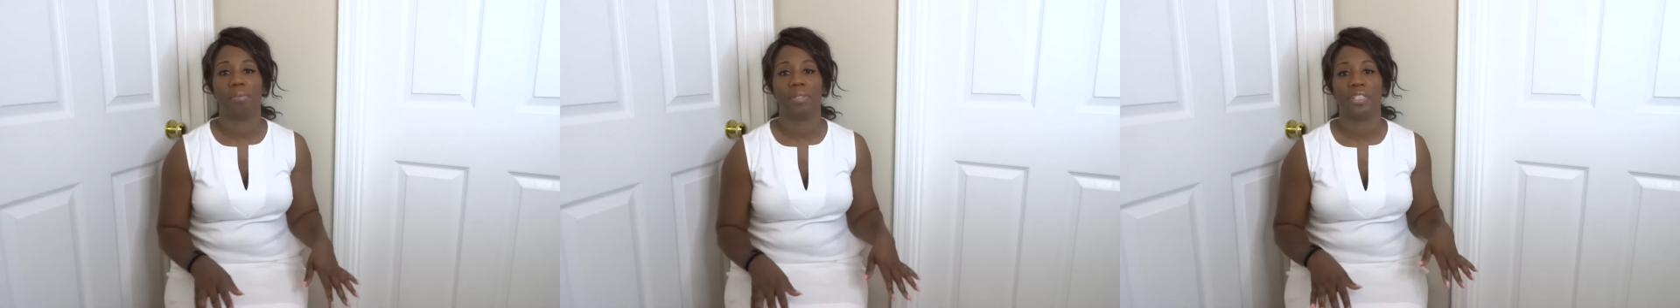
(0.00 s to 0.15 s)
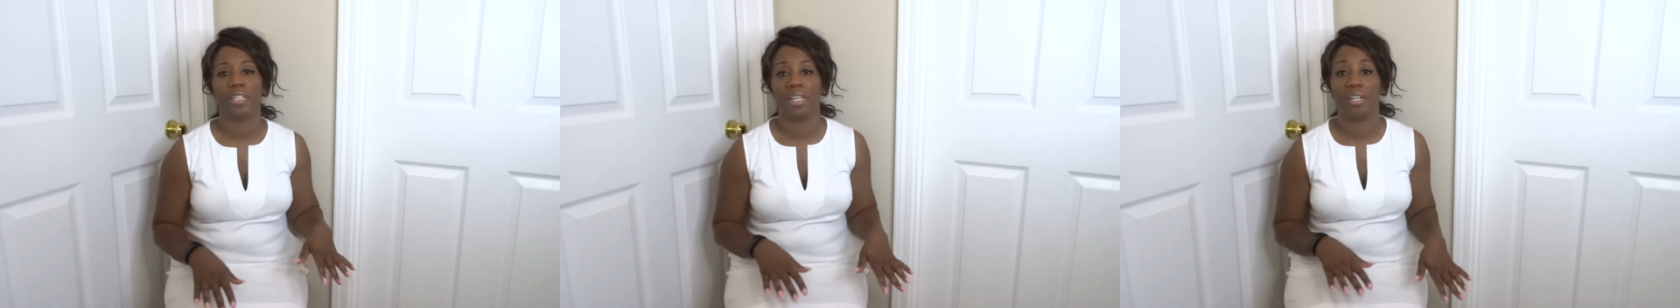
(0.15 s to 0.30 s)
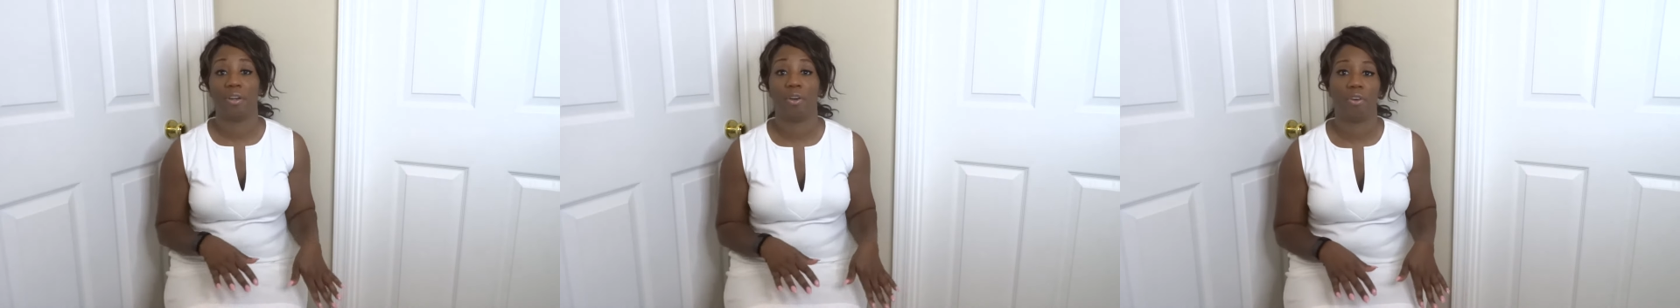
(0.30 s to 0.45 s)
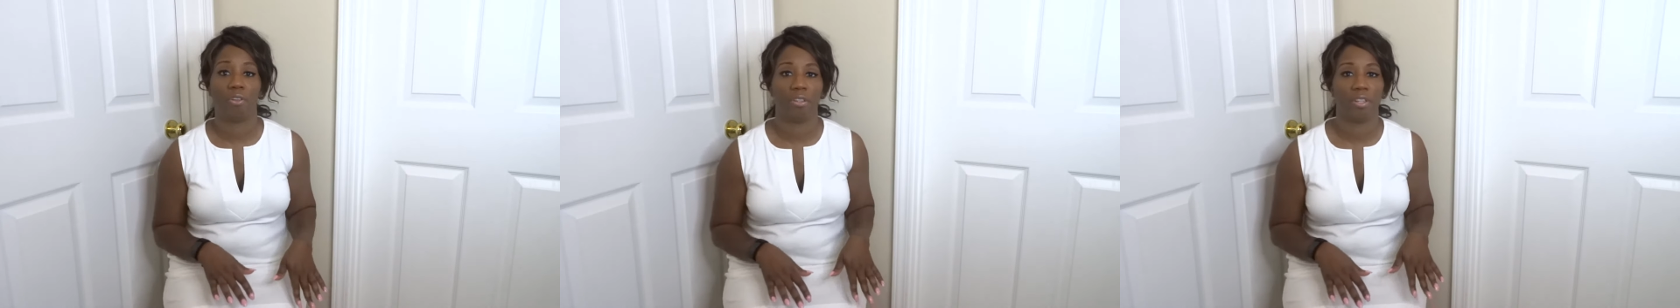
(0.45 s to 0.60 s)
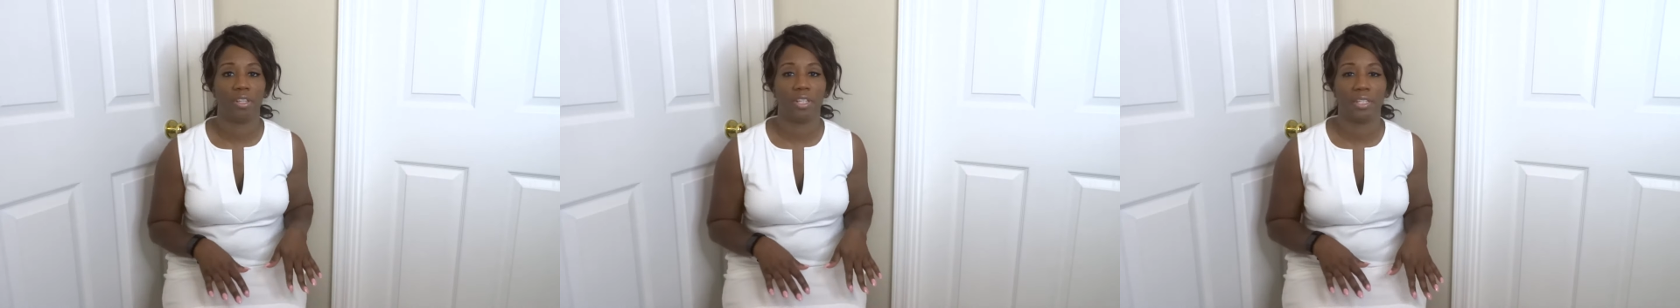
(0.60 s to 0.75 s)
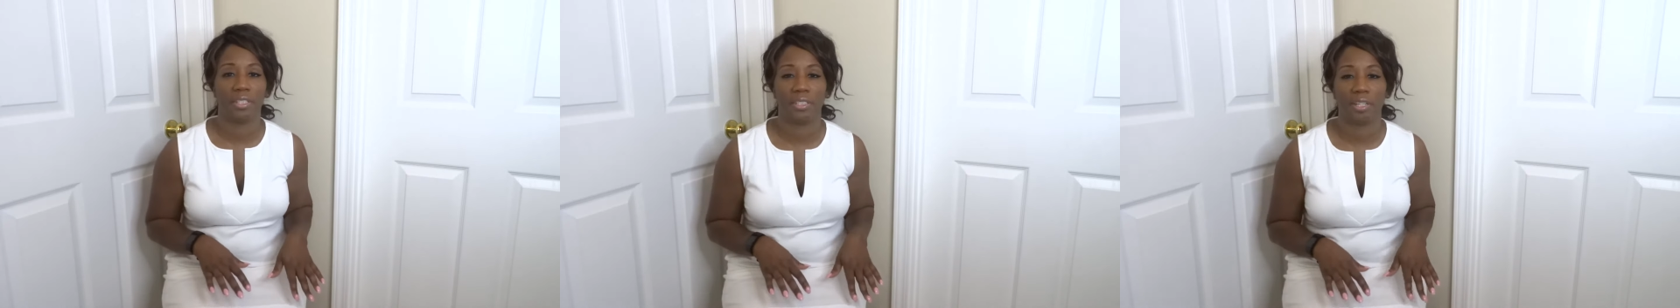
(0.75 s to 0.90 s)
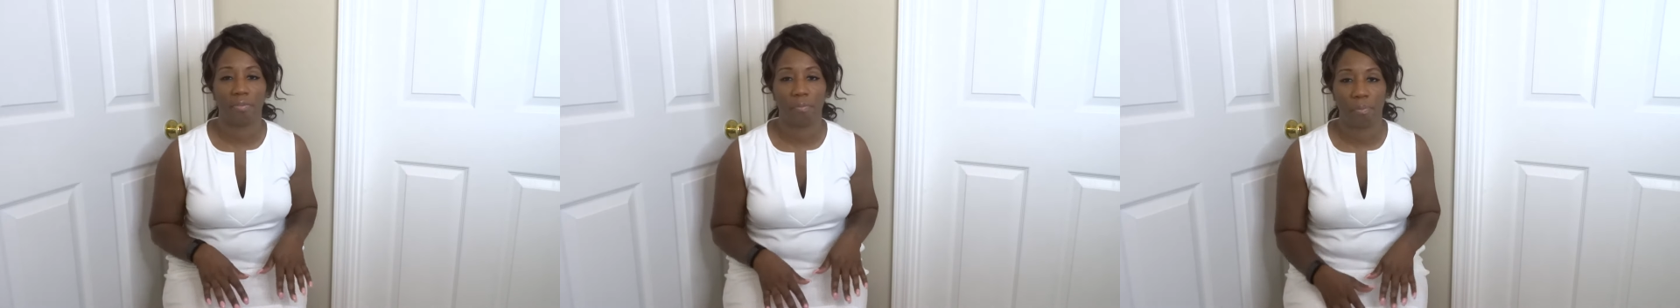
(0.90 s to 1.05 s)
I'm saying all the
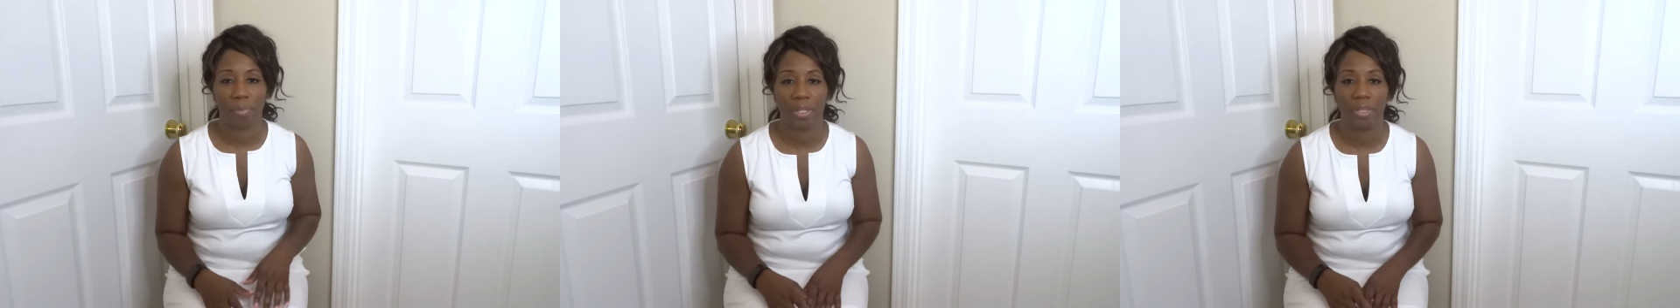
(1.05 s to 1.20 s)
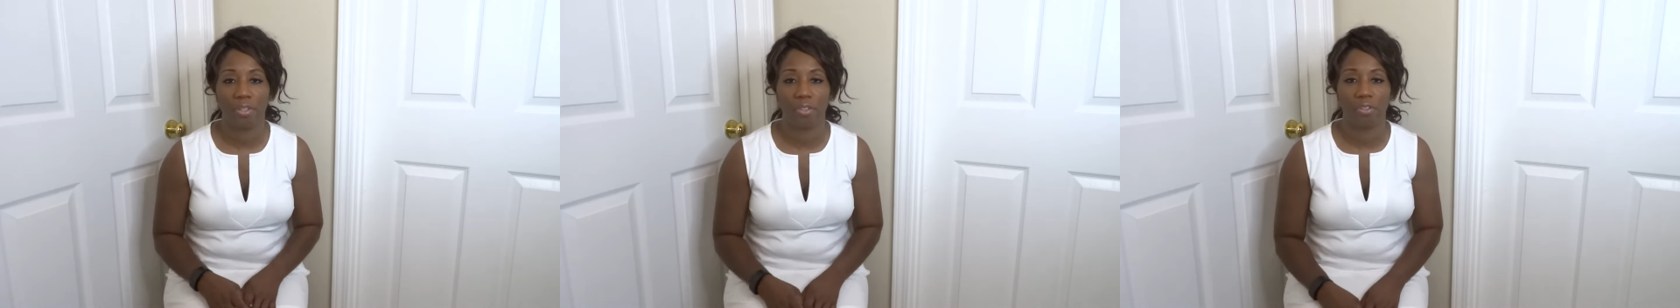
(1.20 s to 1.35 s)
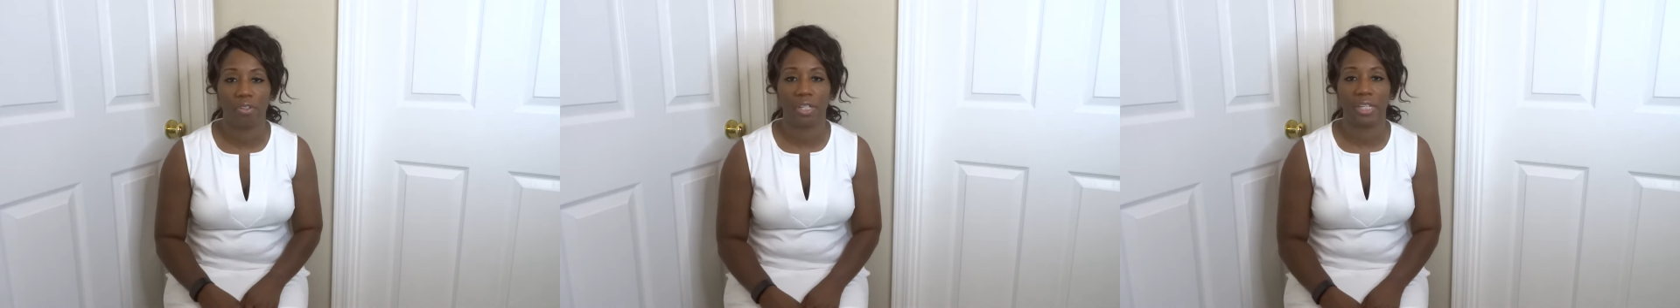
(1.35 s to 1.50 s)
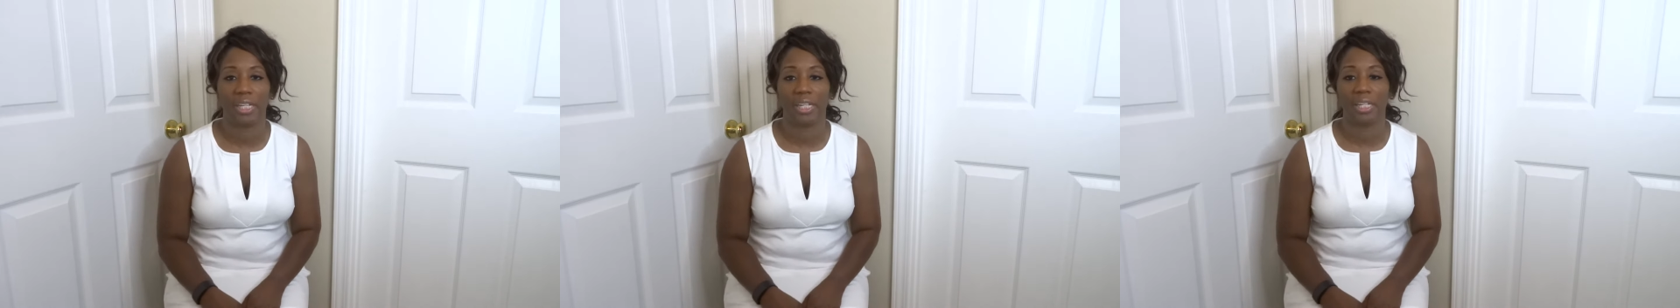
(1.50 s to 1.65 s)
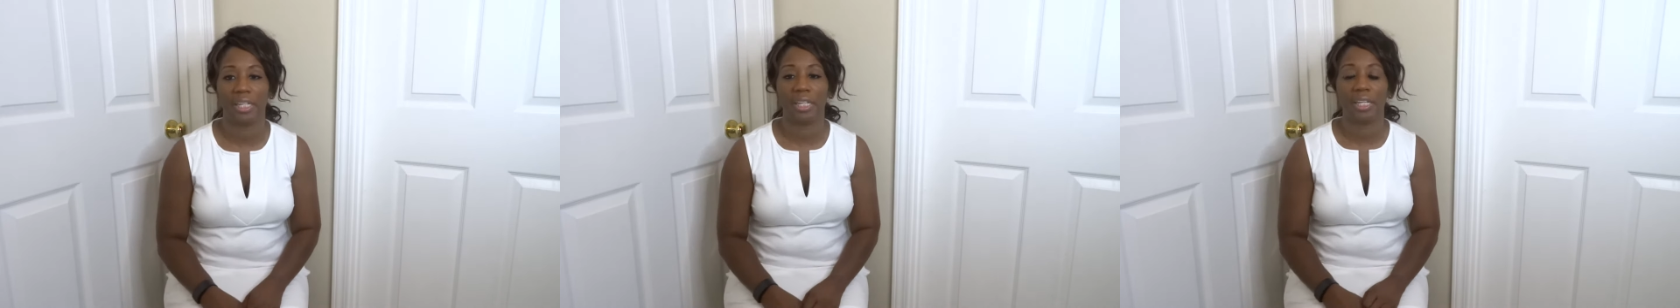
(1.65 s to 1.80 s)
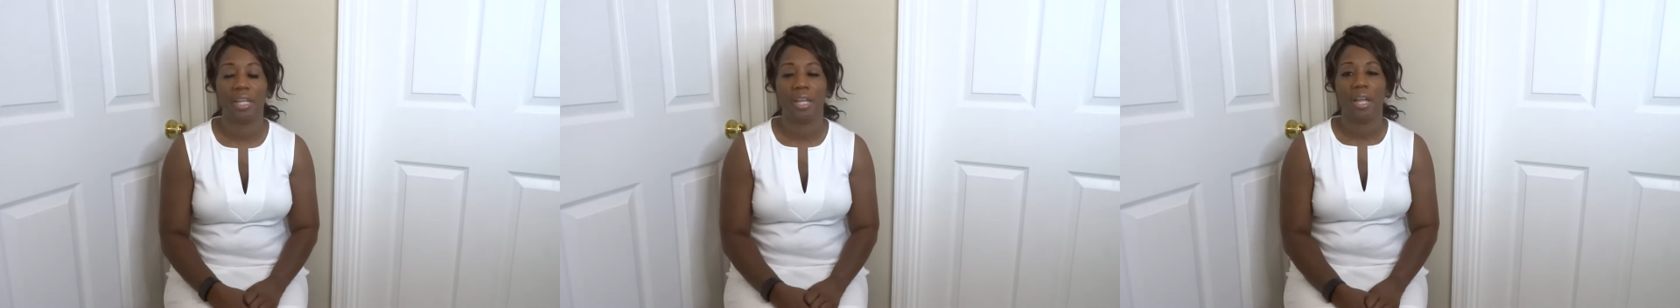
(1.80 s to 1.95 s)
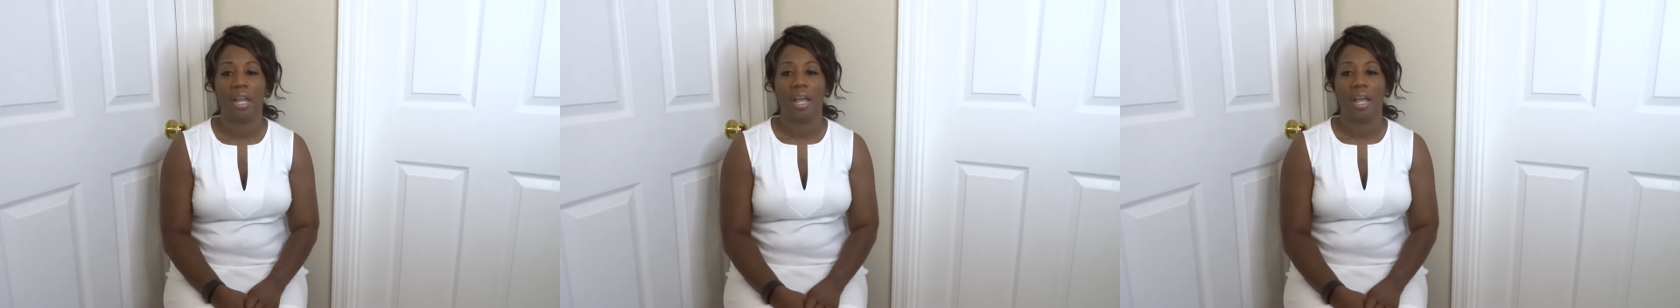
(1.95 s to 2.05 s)
things I've been through lately.